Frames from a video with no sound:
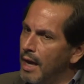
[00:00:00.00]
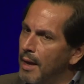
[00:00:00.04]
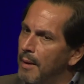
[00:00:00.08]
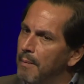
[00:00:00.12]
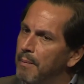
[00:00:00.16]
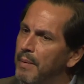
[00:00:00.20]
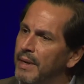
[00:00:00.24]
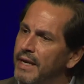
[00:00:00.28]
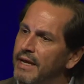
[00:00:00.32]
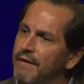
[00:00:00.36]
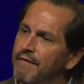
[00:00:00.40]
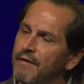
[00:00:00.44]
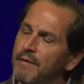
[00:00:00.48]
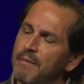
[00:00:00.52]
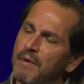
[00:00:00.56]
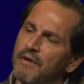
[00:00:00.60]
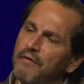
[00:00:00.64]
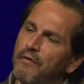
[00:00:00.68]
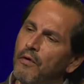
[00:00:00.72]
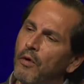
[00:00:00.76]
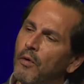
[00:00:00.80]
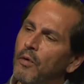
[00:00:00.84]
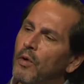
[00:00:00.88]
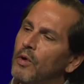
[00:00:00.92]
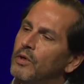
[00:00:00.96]
But even
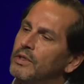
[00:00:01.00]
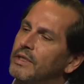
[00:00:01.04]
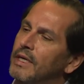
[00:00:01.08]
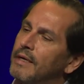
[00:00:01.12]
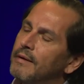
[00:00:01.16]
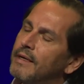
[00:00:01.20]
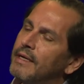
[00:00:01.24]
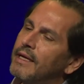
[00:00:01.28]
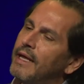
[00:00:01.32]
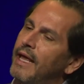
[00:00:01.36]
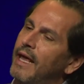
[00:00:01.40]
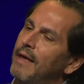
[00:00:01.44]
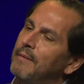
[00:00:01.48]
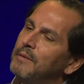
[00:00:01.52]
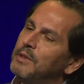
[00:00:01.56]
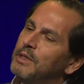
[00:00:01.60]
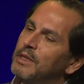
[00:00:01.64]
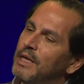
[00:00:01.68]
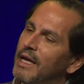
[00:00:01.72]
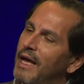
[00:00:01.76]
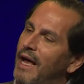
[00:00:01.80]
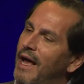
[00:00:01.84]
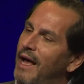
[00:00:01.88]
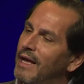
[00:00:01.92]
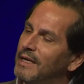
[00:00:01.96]
before Rosa came to
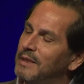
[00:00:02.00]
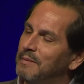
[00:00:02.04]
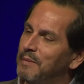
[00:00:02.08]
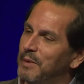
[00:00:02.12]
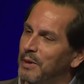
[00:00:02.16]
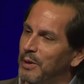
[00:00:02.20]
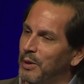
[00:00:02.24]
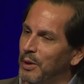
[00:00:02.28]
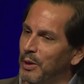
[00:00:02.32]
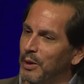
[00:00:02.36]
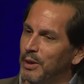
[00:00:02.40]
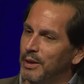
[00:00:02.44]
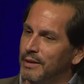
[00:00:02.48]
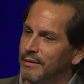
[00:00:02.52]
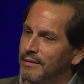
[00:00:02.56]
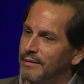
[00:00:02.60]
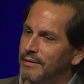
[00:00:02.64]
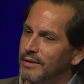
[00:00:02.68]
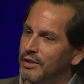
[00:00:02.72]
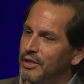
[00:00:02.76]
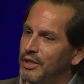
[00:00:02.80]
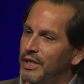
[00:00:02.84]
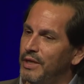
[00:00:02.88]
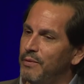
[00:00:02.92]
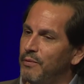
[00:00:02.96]
the hospital,
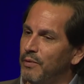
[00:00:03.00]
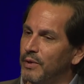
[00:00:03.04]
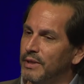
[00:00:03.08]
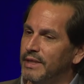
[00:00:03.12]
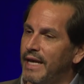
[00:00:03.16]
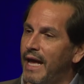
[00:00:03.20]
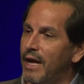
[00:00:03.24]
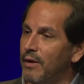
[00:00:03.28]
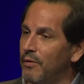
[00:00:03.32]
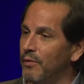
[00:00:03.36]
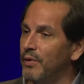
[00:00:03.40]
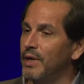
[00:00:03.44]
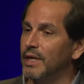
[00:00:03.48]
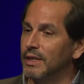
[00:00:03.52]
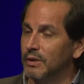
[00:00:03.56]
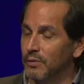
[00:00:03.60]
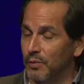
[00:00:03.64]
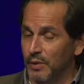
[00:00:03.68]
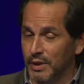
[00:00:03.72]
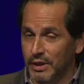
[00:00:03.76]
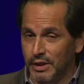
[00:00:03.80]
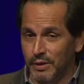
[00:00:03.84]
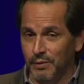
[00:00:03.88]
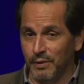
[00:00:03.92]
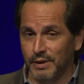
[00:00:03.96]
she was at risk
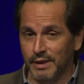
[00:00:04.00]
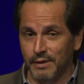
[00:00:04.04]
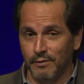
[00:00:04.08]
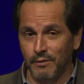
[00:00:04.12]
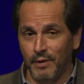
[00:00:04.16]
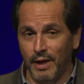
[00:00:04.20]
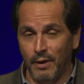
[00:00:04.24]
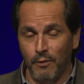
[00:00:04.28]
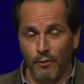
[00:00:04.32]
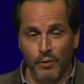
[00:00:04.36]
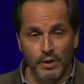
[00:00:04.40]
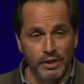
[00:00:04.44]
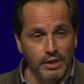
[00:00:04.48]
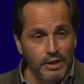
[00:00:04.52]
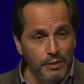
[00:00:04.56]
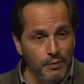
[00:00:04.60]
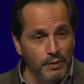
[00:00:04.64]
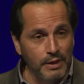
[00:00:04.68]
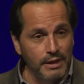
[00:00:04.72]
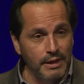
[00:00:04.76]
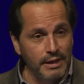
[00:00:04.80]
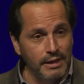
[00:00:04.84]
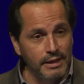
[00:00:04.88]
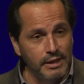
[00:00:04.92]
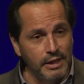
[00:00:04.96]
once
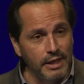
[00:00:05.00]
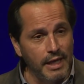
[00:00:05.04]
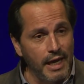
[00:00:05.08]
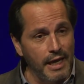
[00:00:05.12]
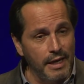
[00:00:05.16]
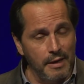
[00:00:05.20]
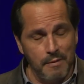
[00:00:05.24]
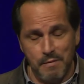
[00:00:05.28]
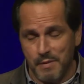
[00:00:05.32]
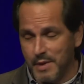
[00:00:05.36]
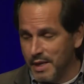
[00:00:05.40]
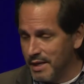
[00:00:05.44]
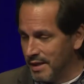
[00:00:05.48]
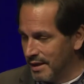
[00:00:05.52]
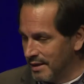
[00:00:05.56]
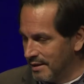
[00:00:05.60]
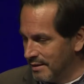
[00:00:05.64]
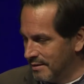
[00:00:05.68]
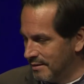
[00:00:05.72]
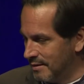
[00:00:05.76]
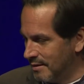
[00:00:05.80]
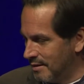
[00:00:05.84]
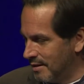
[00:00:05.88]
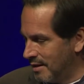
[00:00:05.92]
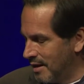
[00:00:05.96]
she got admitted.
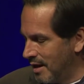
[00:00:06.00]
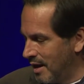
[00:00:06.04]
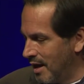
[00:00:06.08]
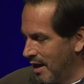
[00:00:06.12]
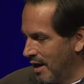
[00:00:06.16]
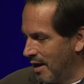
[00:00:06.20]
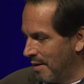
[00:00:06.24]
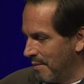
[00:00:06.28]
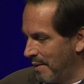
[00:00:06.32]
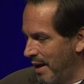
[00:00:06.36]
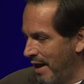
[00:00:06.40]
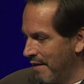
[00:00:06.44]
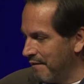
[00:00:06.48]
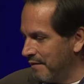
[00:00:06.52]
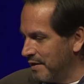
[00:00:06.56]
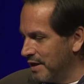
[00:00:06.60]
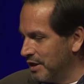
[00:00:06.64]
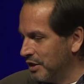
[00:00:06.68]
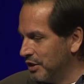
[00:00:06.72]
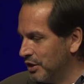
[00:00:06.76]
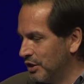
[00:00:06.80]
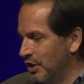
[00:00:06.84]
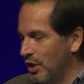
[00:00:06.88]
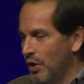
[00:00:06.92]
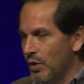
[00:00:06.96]
Evidence
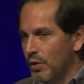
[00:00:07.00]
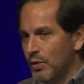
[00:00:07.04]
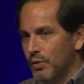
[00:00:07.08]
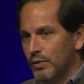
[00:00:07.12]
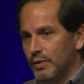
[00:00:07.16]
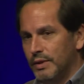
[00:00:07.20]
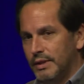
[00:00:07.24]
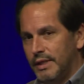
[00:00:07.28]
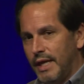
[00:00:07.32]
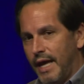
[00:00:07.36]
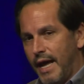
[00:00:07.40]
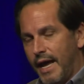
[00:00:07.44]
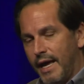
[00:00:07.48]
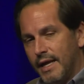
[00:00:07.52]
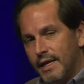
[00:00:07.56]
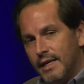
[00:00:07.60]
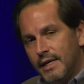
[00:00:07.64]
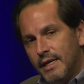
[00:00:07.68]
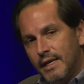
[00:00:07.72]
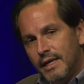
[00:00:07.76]
shows that